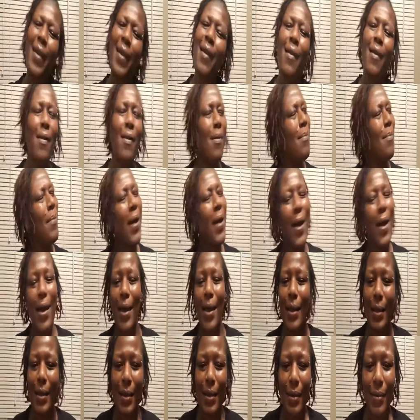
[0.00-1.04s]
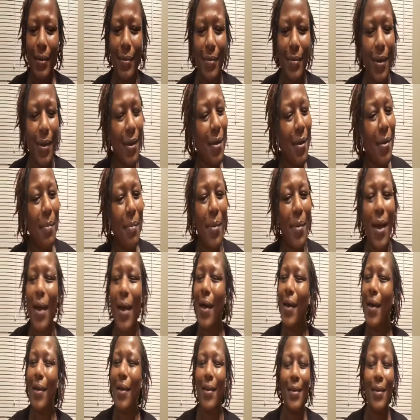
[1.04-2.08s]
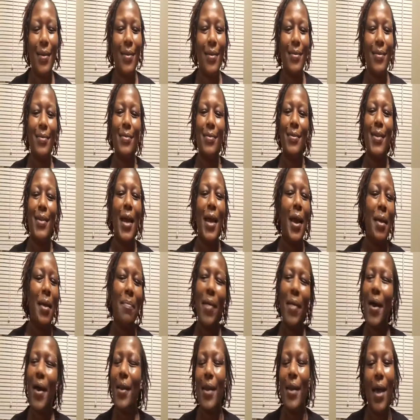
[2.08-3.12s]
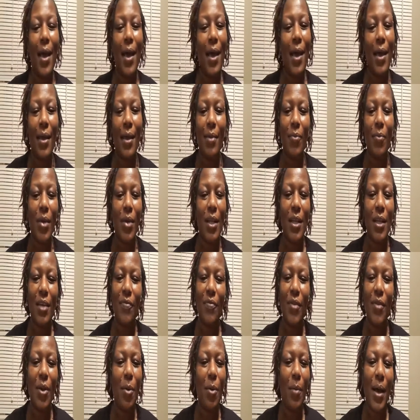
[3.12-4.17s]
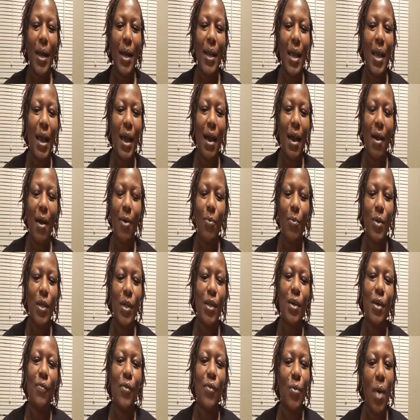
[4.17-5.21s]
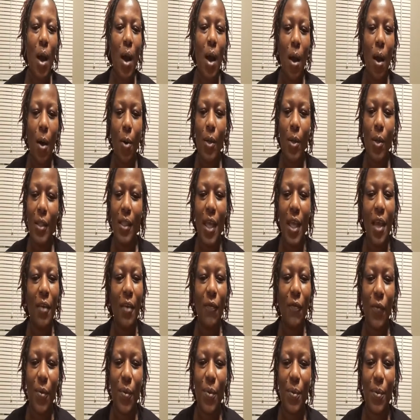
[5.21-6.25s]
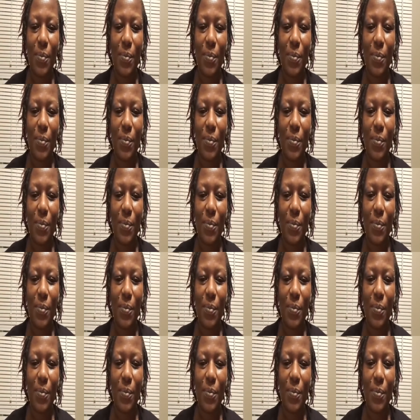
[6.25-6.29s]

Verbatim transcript: Everybody. Everybody. everybody. Yes. Name by name. We ain't leaving nobody out. We love you all and thank you.